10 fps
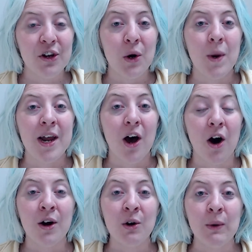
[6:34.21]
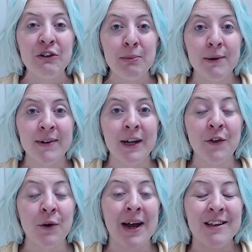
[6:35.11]
we are going to be reading
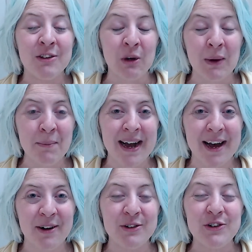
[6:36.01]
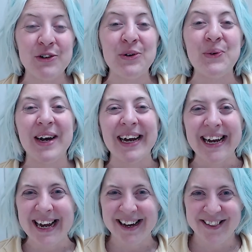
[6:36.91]
through a sewing pattern
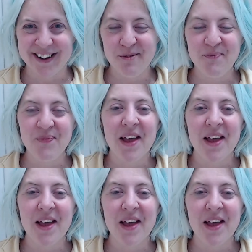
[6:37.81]
together,